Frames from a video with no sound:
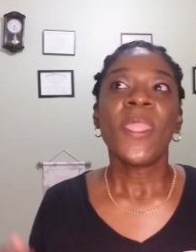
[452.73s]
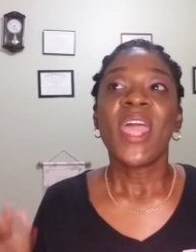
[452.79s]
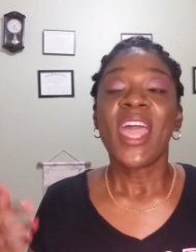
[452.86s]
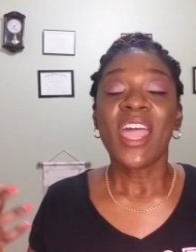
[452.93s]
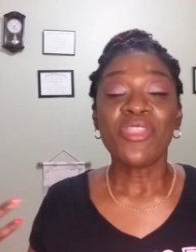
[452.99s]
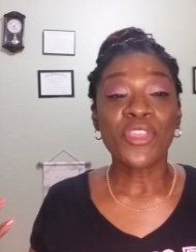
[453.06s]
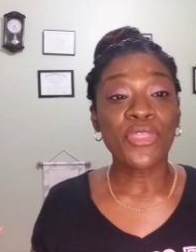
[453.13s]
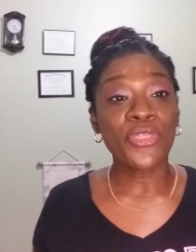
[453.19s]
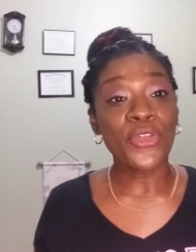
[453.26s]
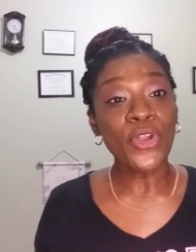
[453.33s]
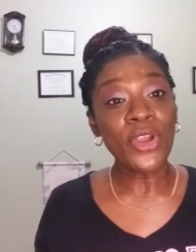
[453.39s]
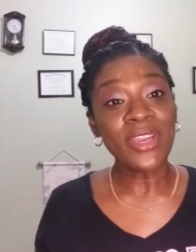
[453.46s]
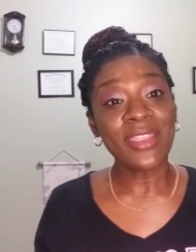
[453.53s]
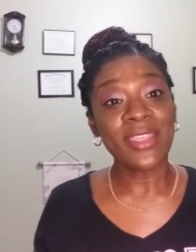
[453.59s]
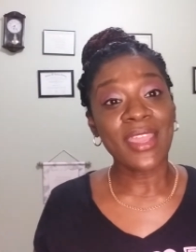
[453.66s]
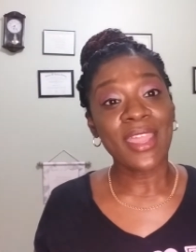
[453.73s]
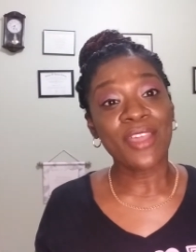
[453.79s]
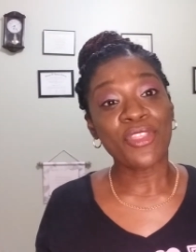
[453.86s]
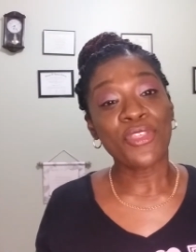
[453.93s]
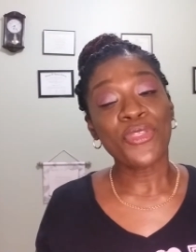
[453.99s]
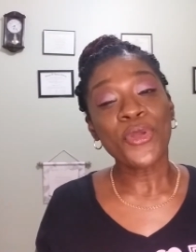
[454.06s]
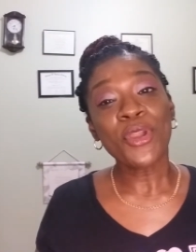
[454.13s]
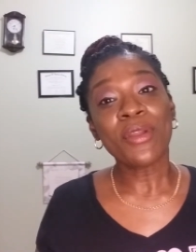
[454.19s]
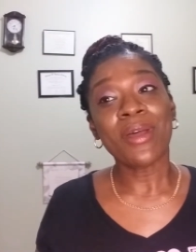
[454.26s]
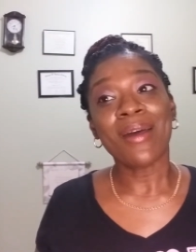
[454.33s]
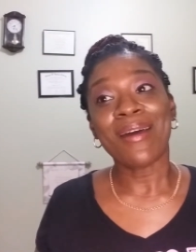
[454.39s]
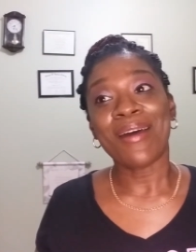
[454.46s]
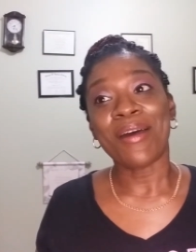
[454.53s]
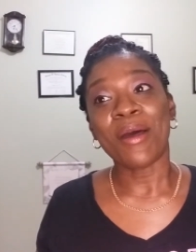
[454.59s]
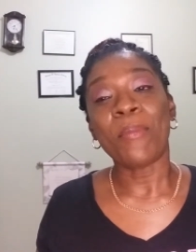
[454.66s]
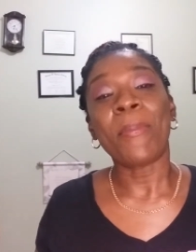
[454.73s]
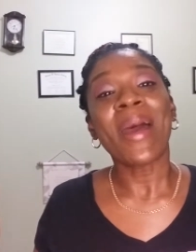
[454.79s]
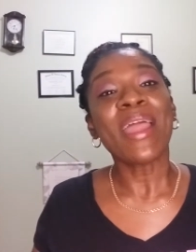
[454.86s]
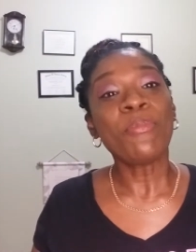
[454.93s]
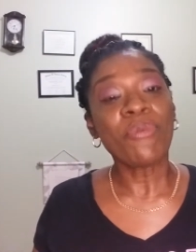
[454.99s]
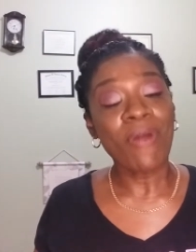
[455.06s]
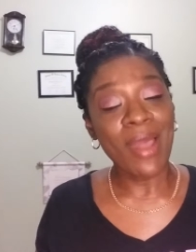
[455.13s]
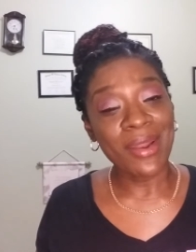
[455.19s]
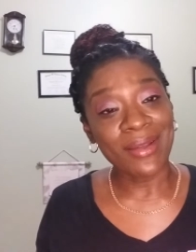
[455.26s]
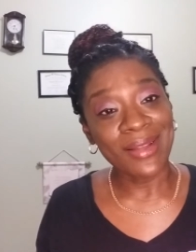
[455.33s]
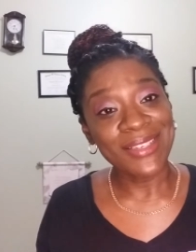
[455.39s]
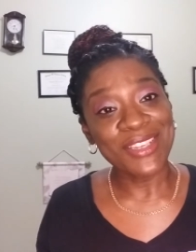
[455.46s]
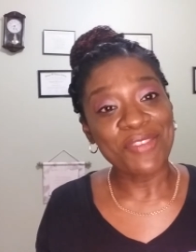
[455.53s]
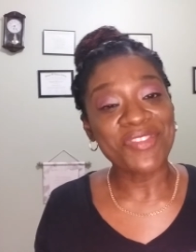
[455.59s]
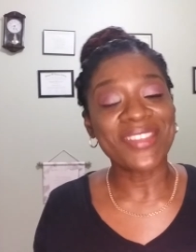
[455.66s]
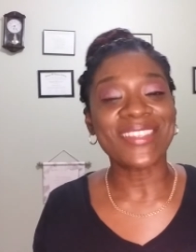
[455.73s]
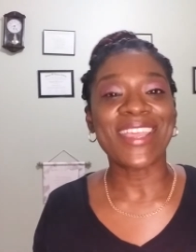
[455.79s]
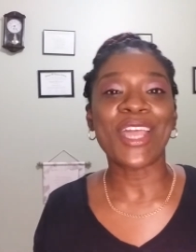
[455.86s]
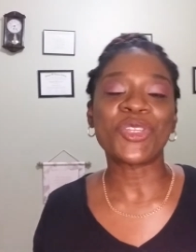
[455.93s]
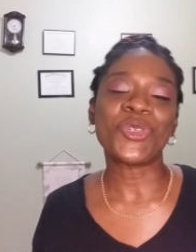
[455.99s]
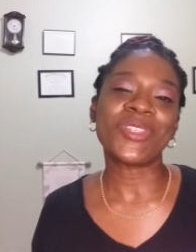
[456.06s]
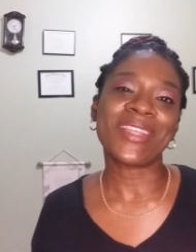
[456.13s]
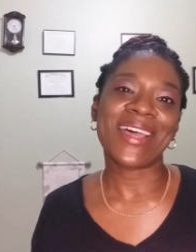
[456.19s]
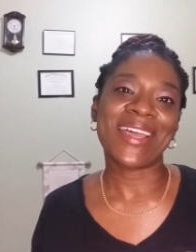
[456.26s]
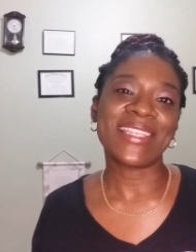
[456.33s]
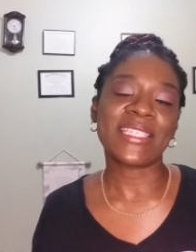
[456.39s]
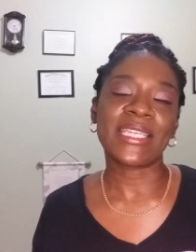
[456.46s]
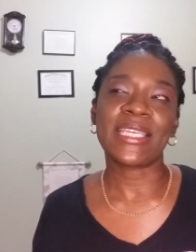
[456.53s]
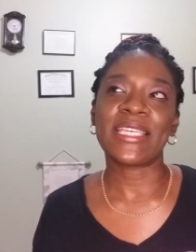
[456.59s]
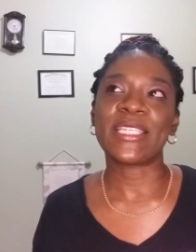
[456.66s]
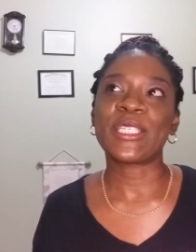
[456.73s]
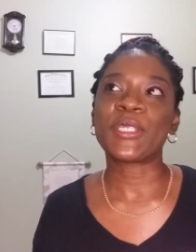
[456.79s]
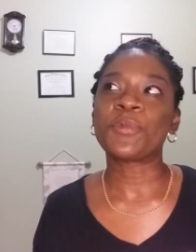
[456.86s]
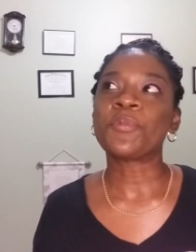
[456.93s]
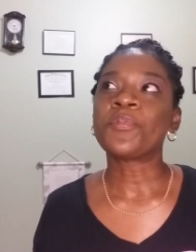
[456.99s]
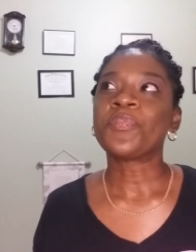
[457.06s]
And the third thing, the third, uh, a byproduct of this exercise is